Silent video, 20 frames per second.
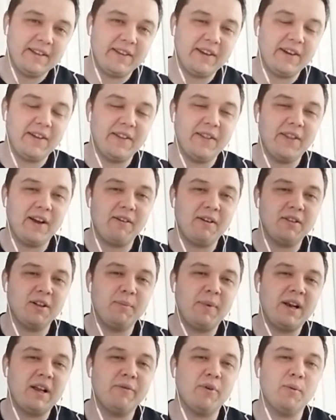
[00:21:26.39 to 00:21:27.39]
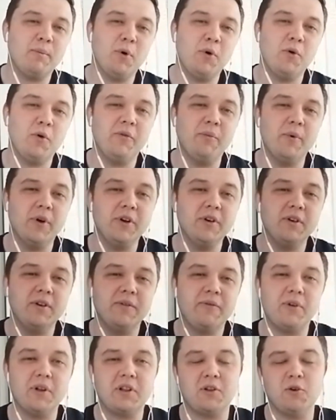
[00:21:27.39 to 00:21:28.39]
that there is a bit of a
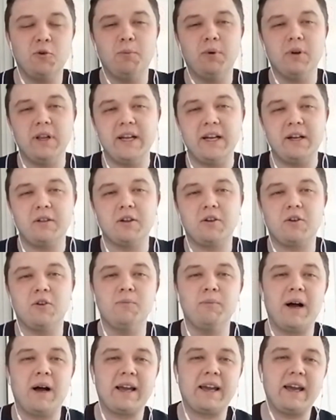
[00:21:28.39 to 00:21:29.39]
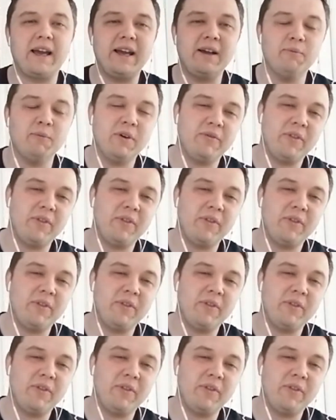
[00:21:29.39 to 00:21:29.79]
movement for Super League to come back in